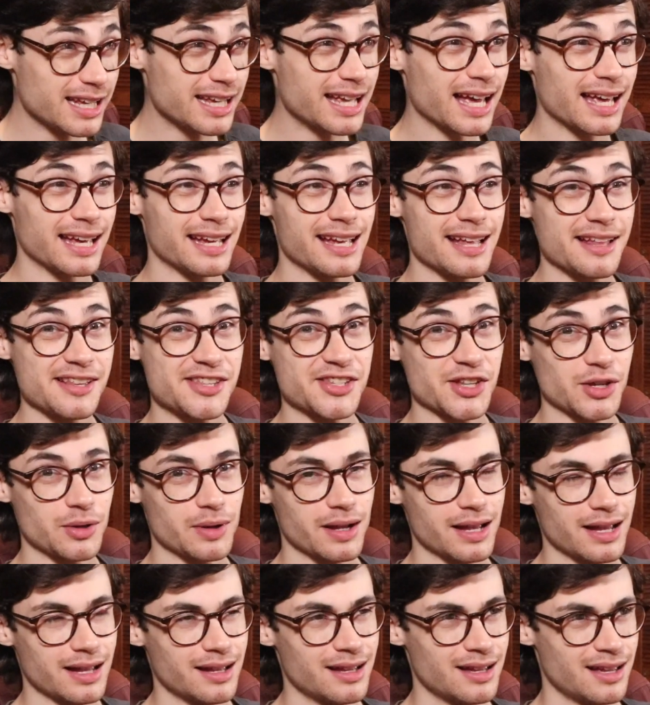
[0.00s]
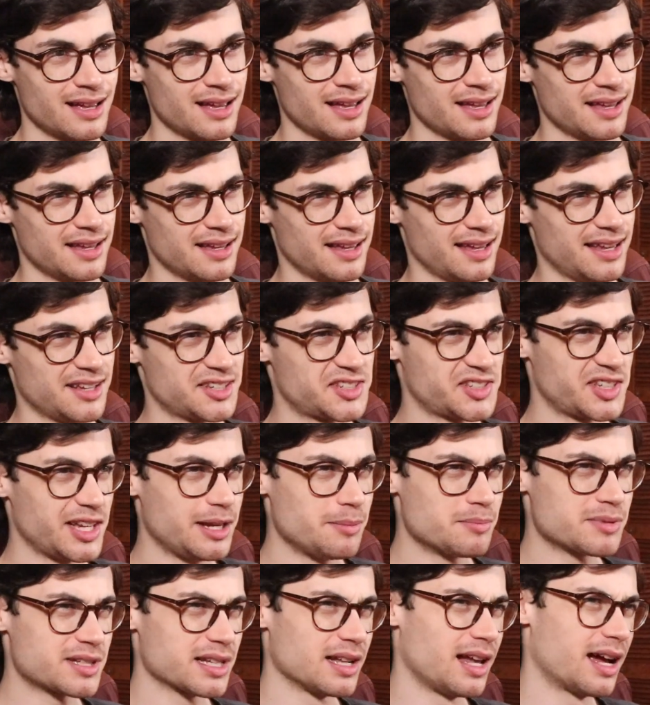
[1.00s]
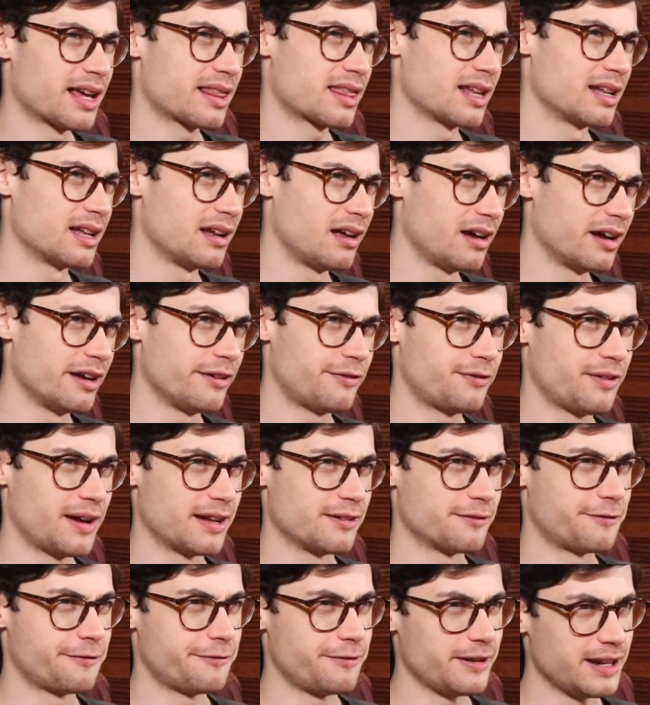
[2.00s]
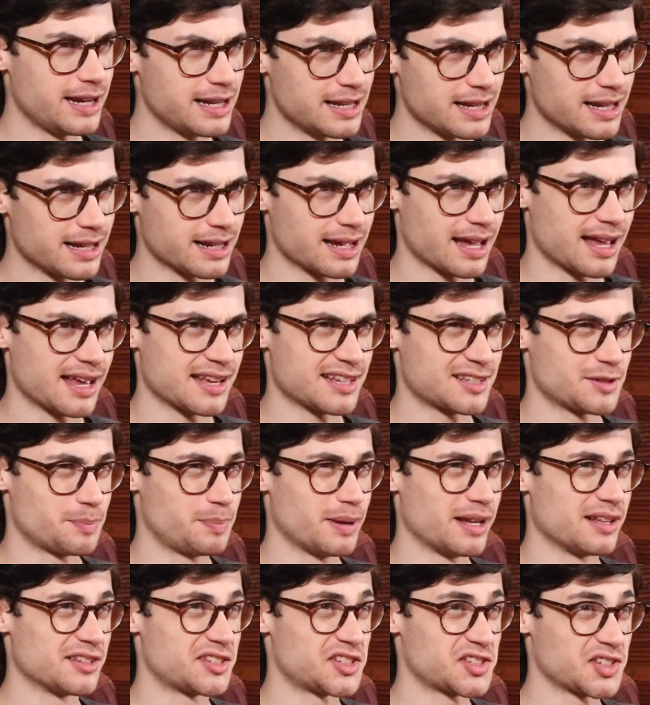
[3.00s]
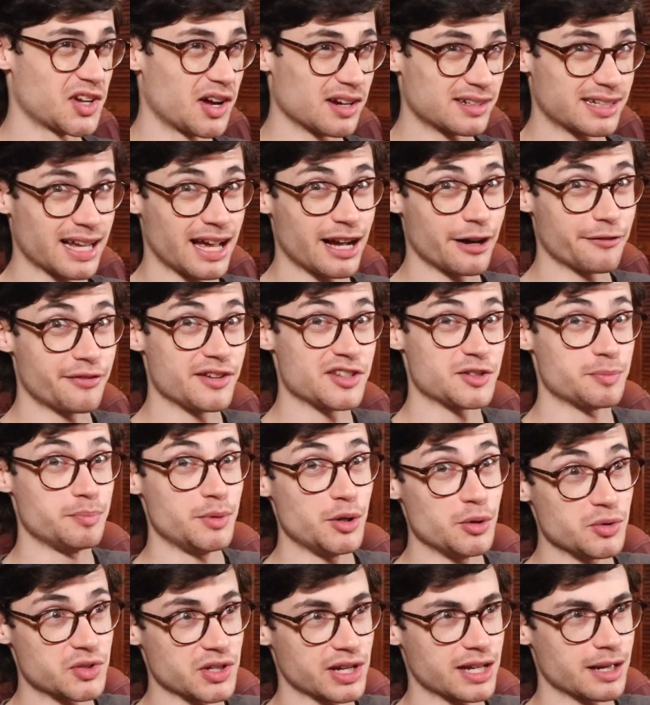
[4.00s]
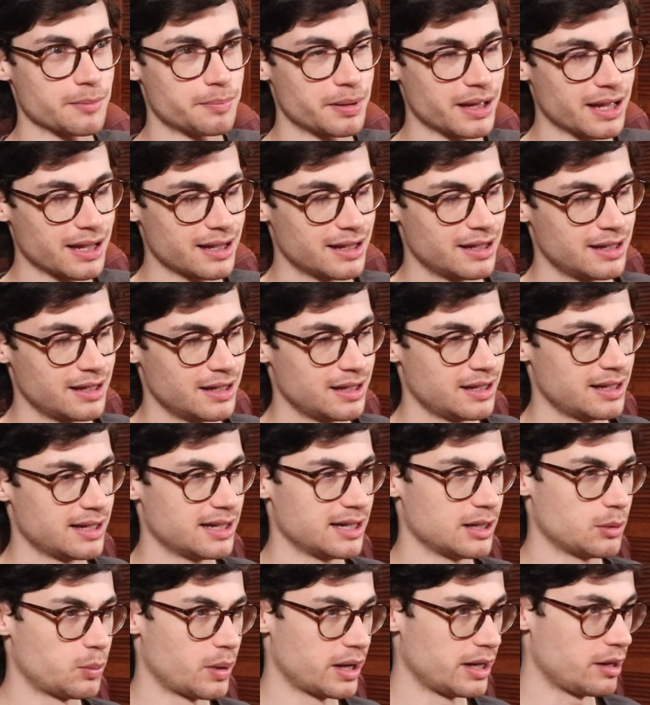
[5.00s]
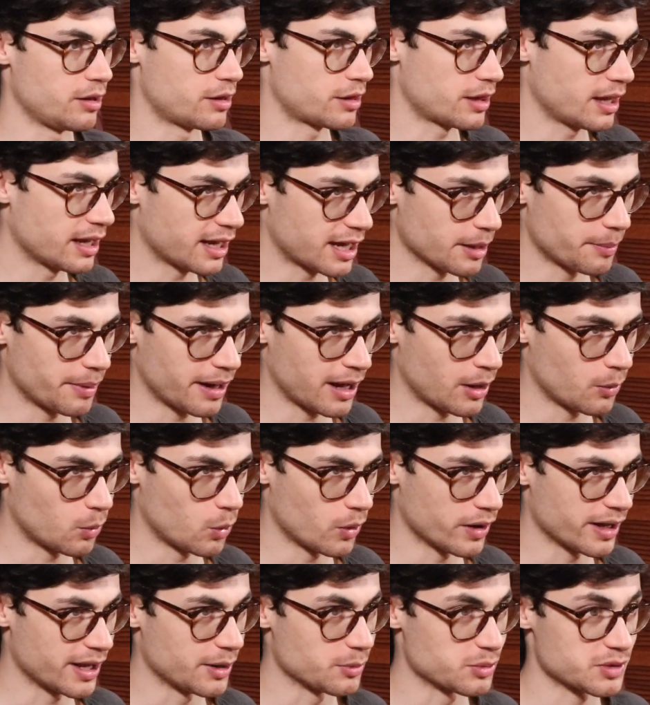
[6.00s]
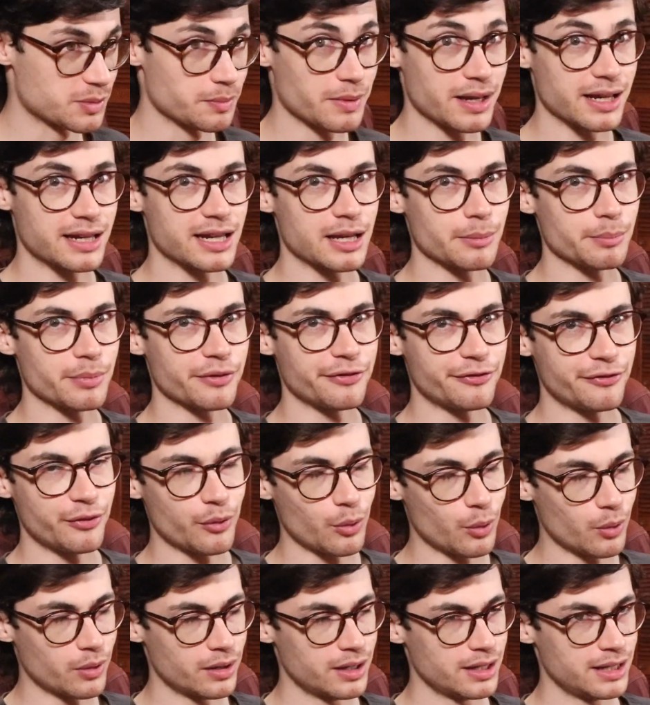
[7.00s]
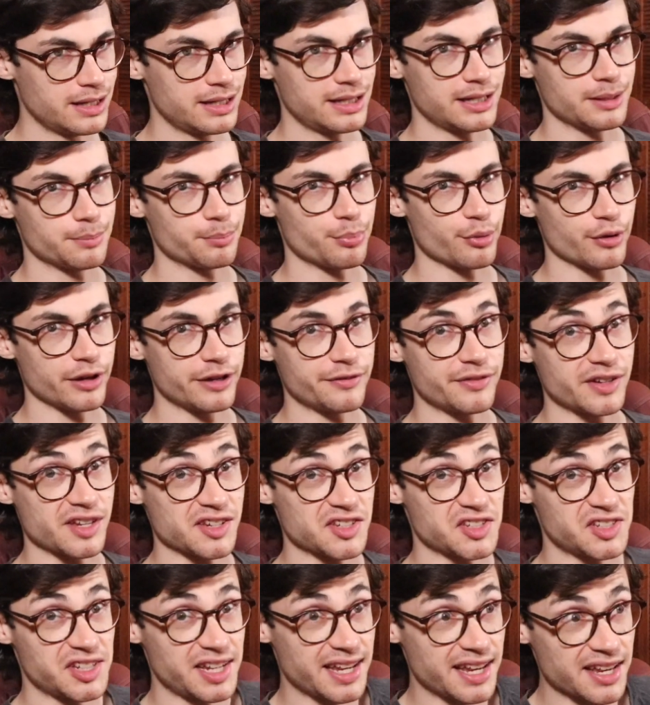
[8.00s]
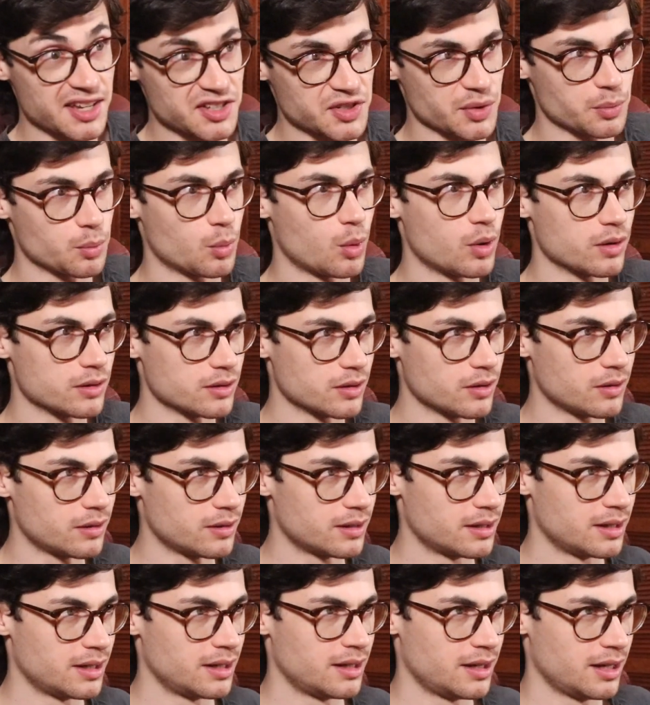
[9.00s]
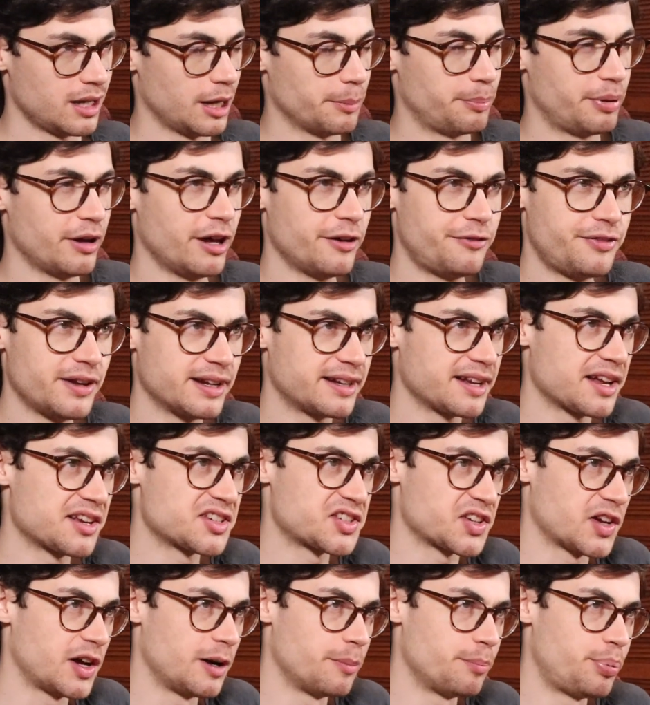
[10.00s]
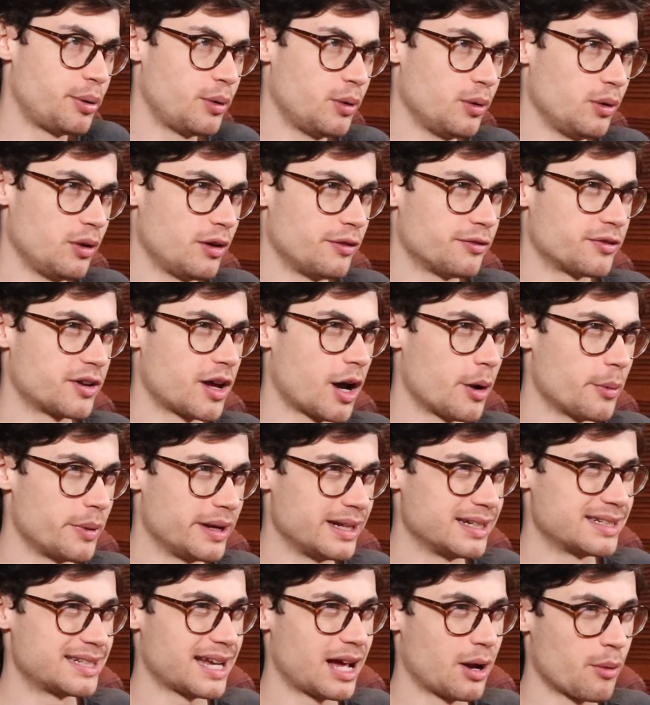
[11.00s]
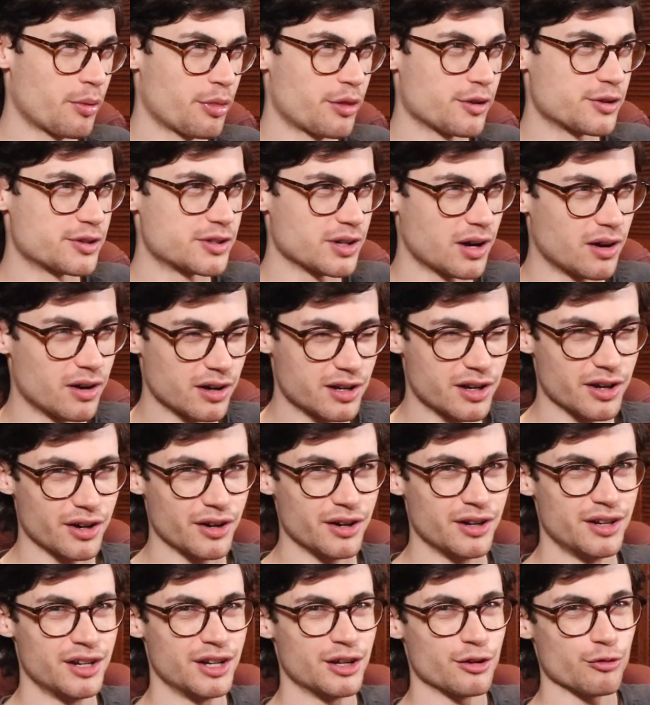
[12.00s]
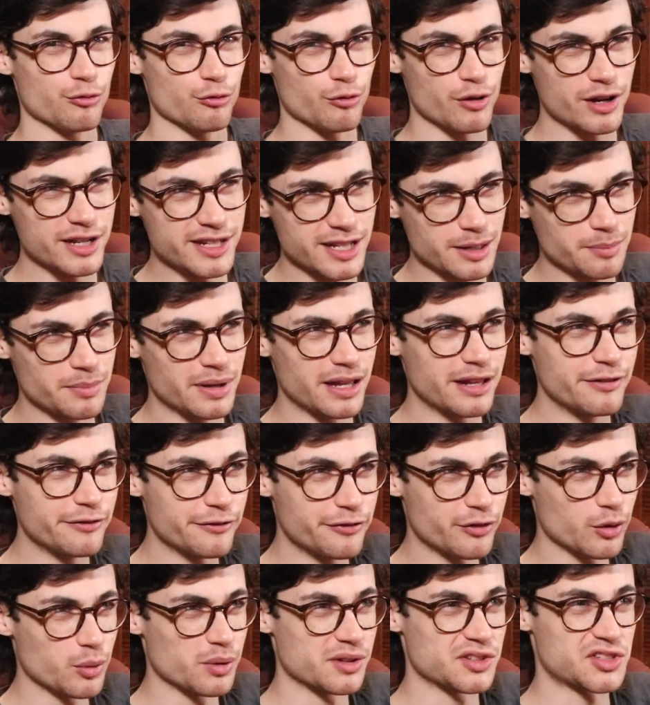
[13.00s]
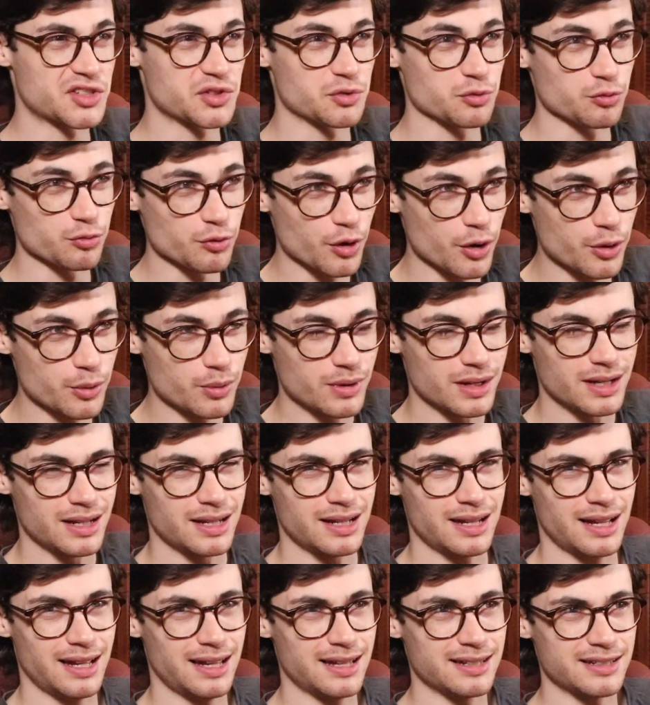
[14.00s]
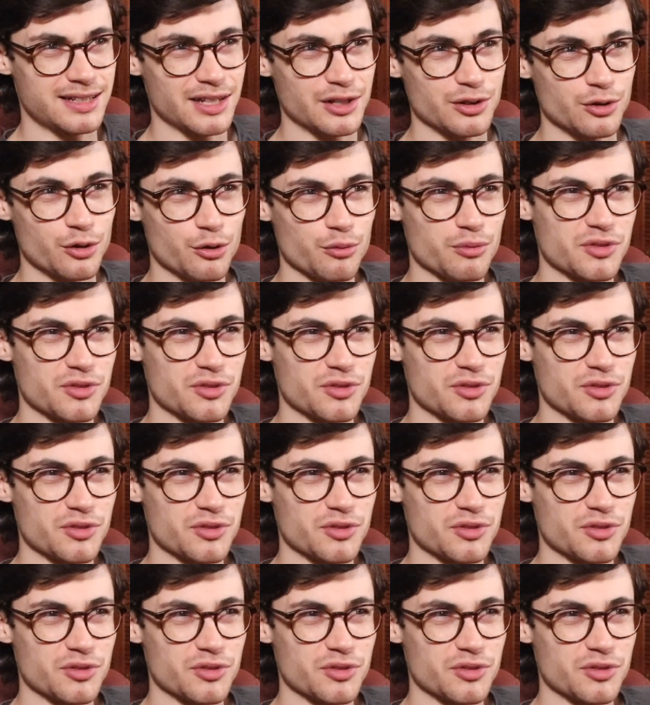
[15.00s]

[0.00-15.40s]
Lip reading: getting into here. It seems like the life and feeling has been sucked out of his music a bit when you think about what he was making before in previous years and whatnot. A perfect example of going down the darker, rhythm-influenced route and it not